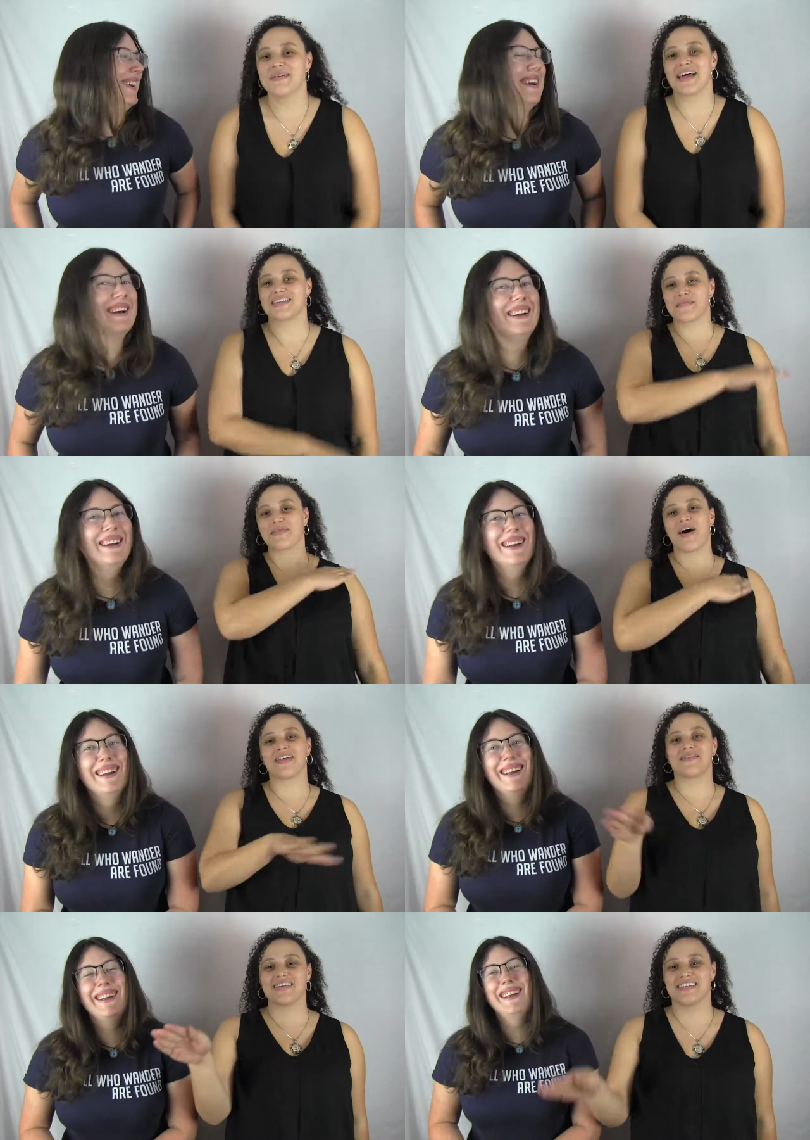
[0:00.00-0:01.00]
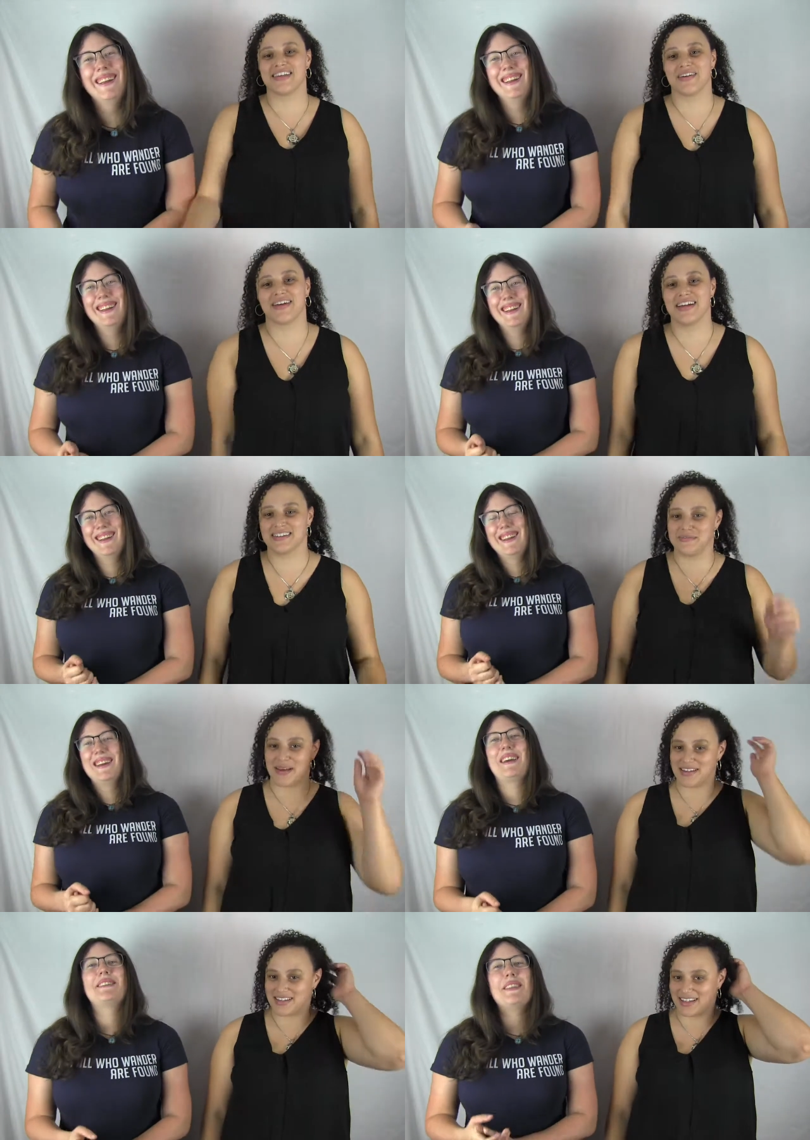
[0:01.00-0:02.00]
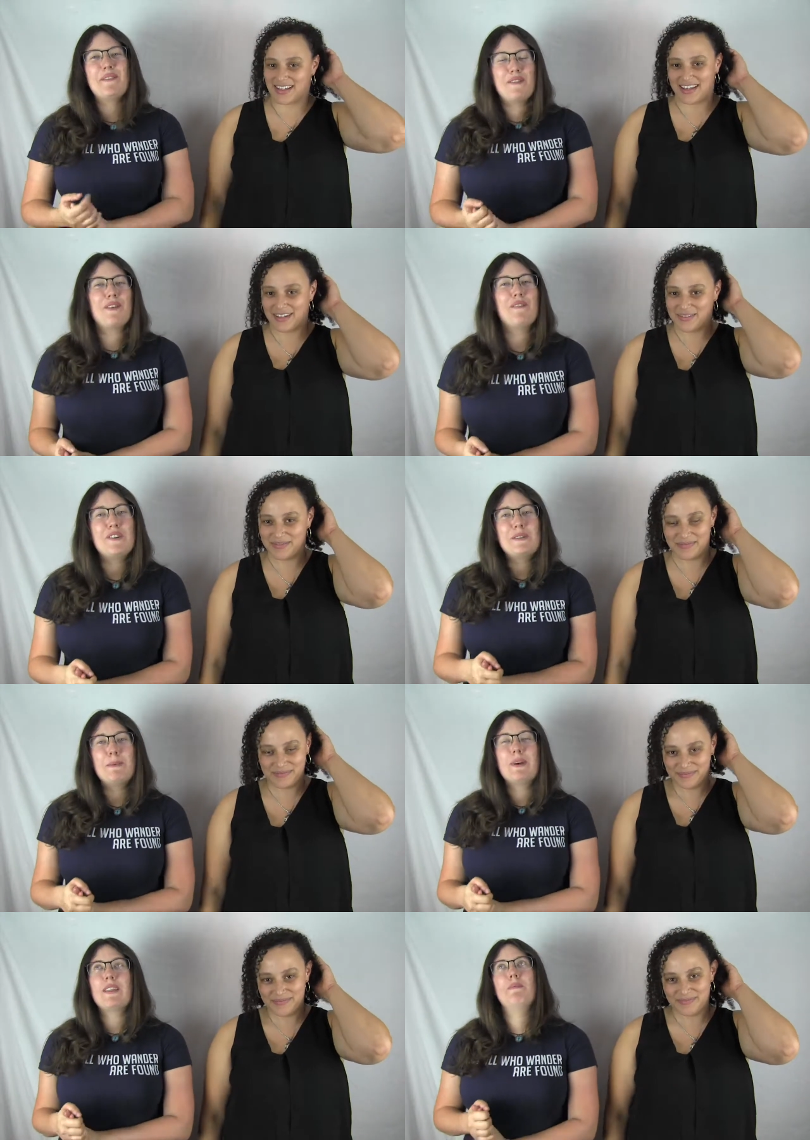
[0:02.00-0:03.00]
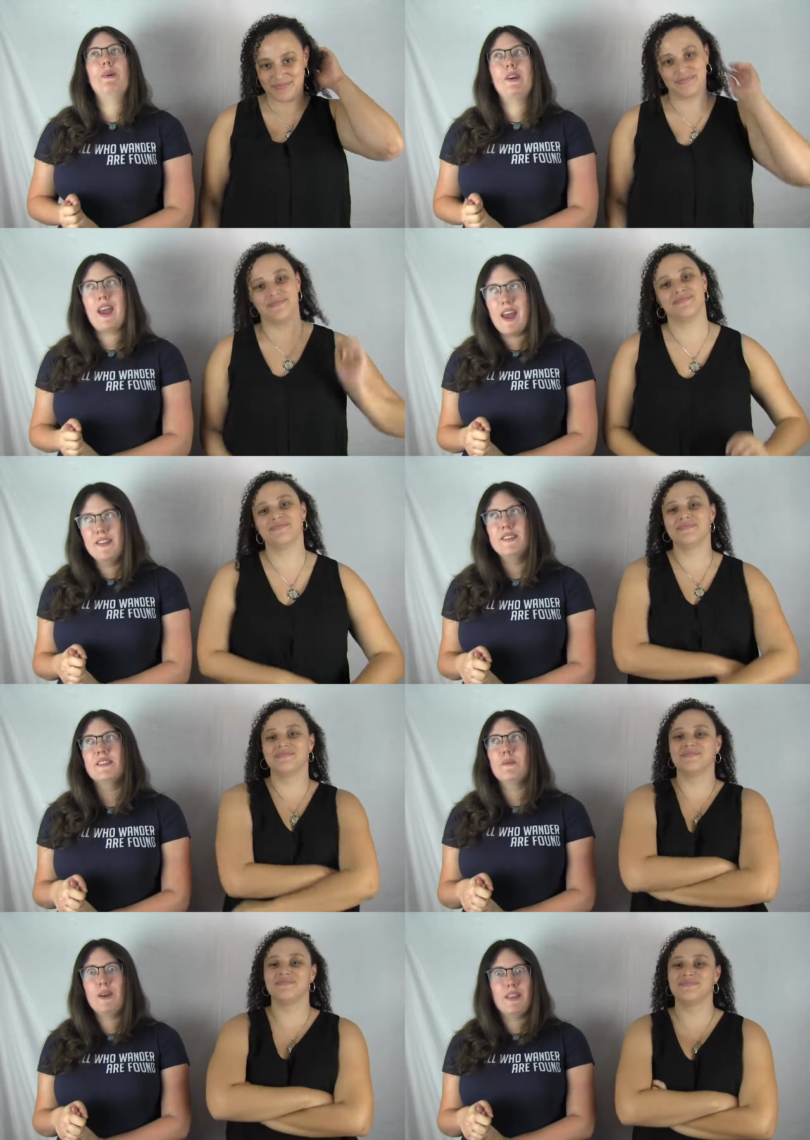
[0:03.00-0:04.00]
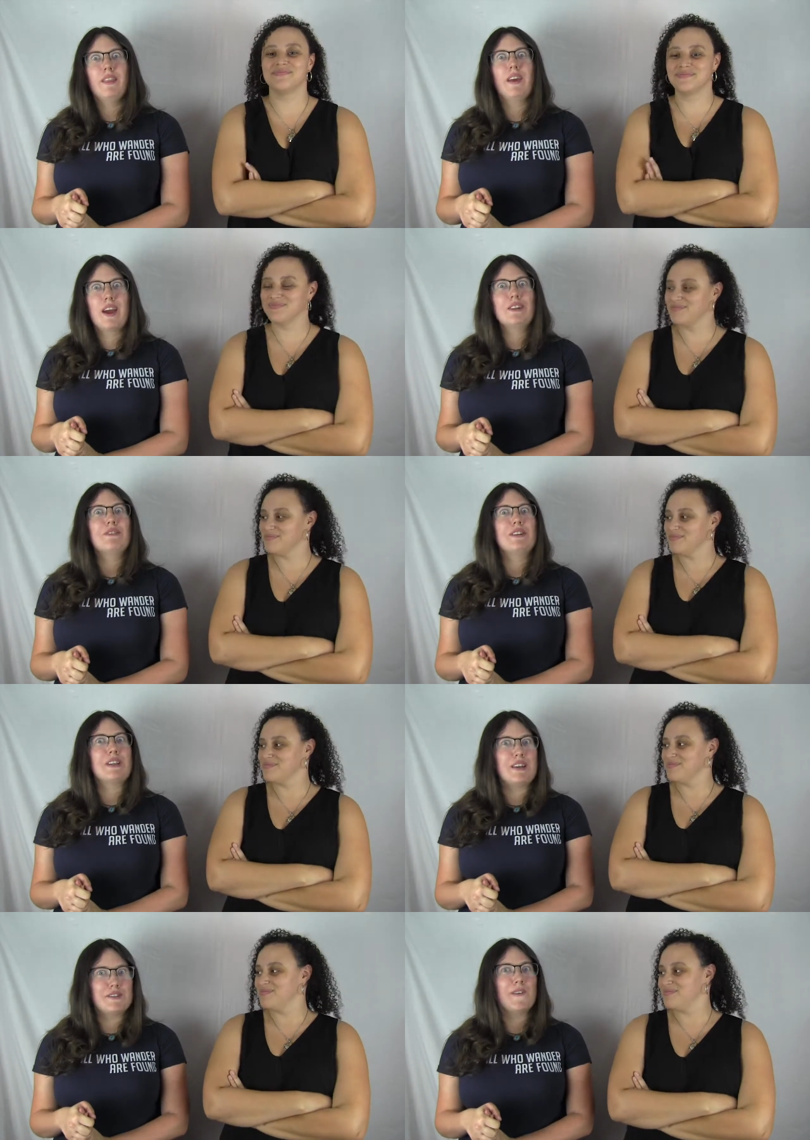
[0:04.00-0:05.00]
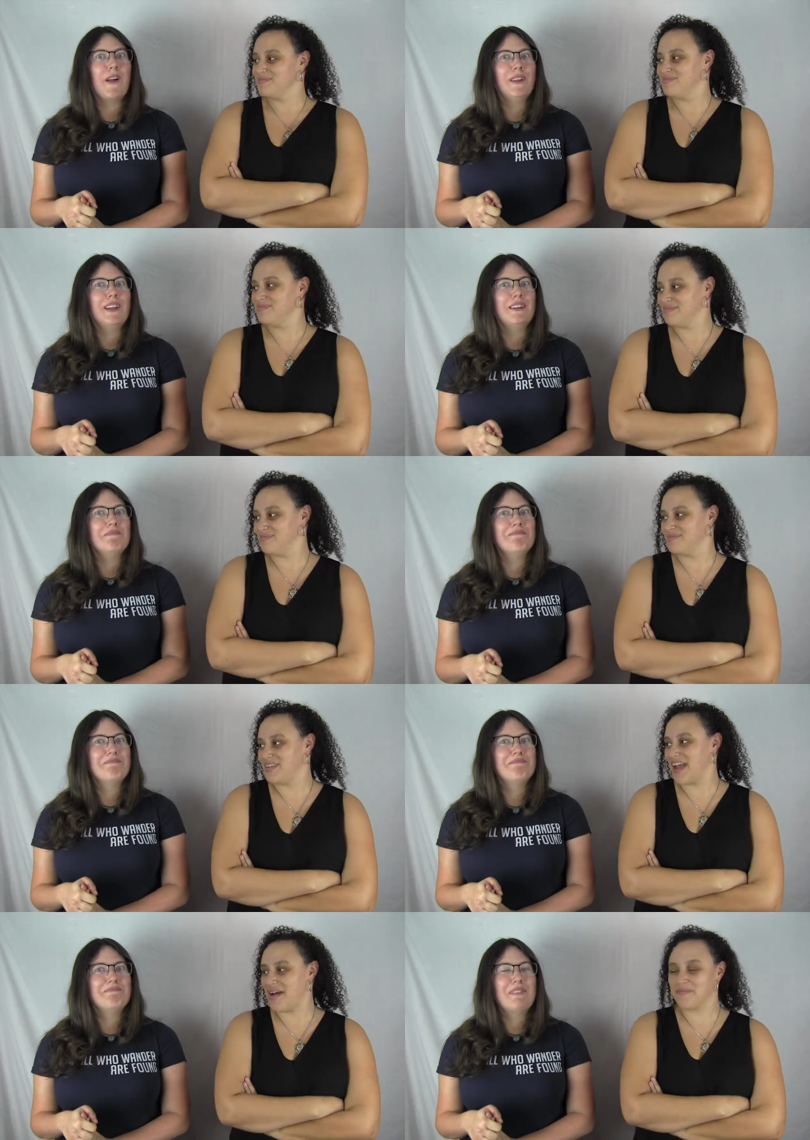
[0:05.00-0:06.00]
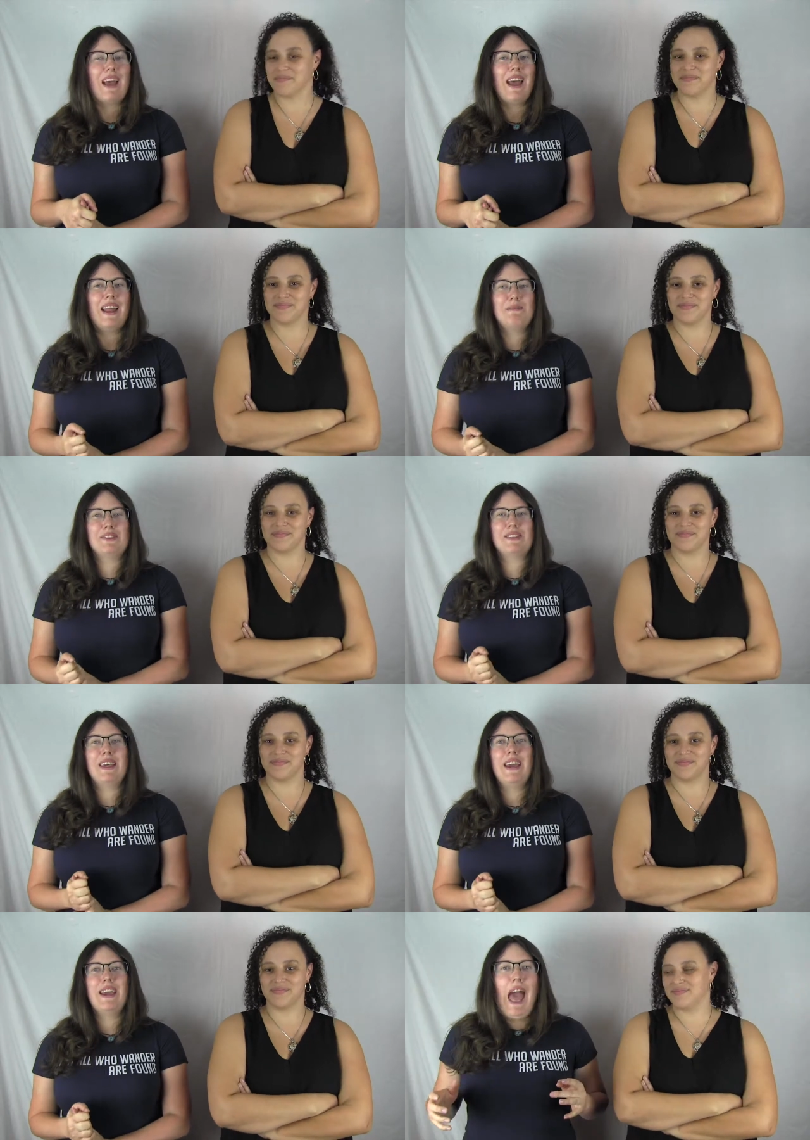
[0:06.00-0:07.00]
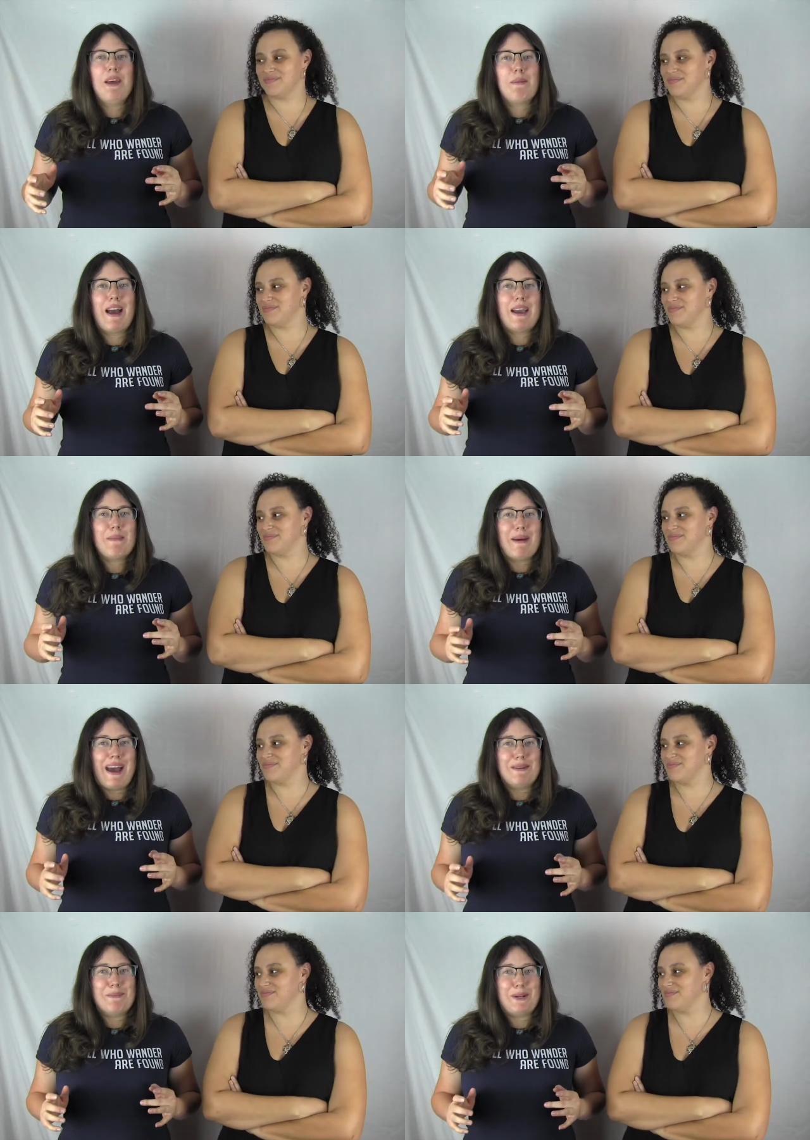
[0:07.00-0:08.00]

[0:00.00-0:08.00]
Speaker 1: That's the plot of this series, basically. Because in the, the
Speaker 2: first book, the book ends with the countries has fallen. Yeah. And I'm just like, am I a bad